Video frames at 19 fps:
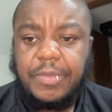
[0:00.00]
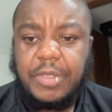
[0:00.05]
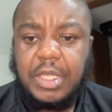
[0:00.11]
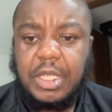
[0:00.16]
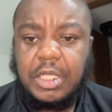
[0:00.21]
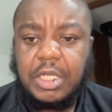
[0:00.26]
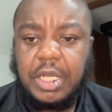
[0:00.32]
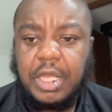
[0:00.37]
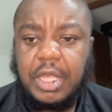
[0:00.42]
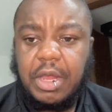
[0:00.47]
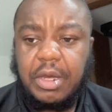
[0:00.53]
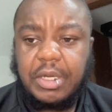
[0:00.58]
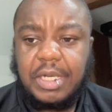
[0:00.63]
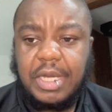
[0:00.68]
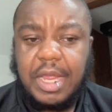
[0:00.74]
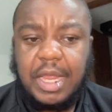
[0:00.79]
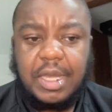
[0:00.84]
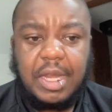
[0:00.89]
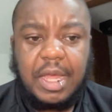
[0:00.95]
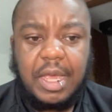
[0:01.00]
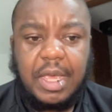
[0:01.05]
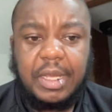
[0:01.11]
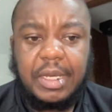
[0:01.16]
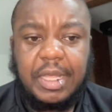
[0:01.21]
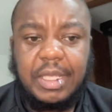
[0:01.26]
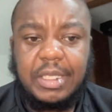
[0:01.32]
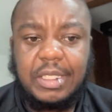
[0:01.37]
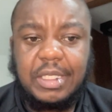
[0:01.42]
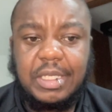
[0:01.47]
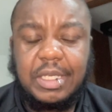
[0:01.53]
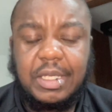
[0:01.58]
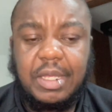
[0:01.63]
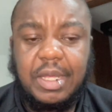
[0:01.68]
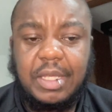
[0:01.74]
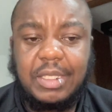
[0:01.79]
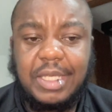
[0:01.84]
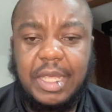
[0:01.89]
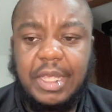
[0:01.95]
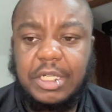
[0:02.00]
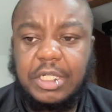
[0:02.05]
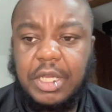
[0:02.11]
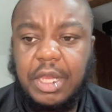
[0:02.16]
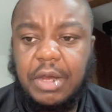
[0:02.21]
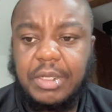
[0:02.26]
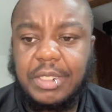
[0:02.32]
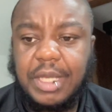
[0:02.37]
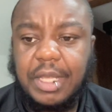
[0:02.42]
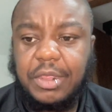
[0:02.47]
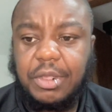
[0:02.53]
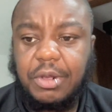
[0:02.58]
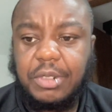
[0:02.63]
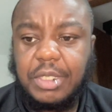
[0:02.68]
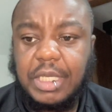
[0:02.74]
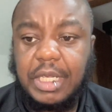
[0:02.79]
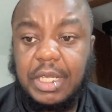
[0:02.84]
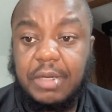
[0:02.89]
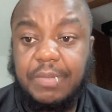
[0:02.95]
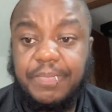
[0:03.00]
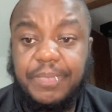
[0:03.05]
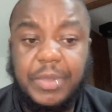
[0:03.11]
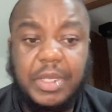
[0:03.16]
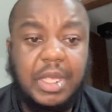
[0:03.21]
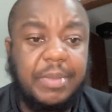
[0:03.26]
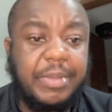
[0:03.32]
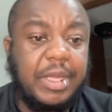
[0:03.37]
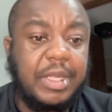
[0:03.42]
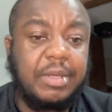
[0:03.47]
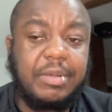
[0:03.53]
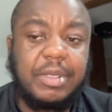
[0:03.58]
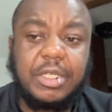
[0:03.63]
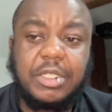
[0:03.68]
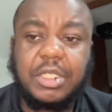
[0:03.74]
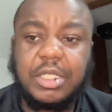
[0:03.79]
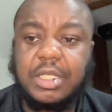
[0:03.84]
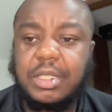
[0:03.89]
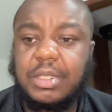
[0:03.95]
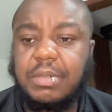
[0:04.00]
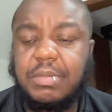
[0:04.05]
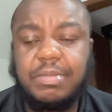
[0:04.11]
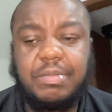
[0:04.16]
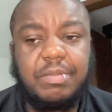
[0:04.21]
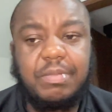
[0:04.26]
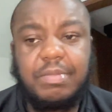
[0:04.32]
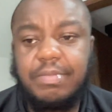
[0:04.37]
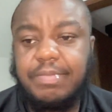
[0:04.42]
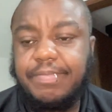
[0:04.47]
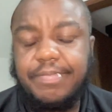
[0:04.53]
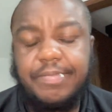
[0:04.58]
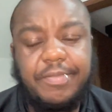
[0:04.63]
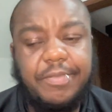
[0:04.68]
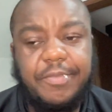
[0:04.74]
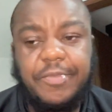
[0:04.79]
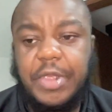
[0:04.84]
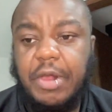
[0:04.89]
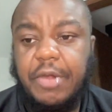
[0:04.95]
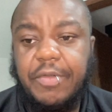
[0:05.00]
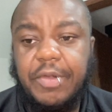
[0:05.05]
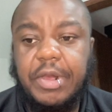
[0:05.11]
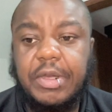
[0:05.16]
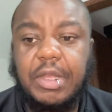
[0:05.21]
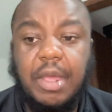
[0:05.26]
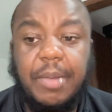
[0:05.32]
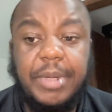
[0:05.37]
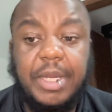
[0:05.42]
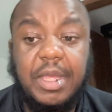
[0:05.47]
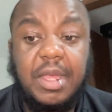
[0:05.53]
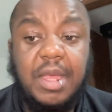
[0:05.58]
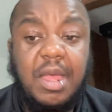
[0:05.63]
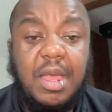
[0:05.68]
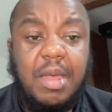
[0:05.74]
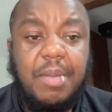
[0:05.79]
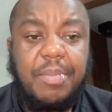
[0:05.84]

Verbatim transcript: DiJonai Carrington had nine, and uh, Tyasha Harris had 13. I mean, it's just very, very dominant.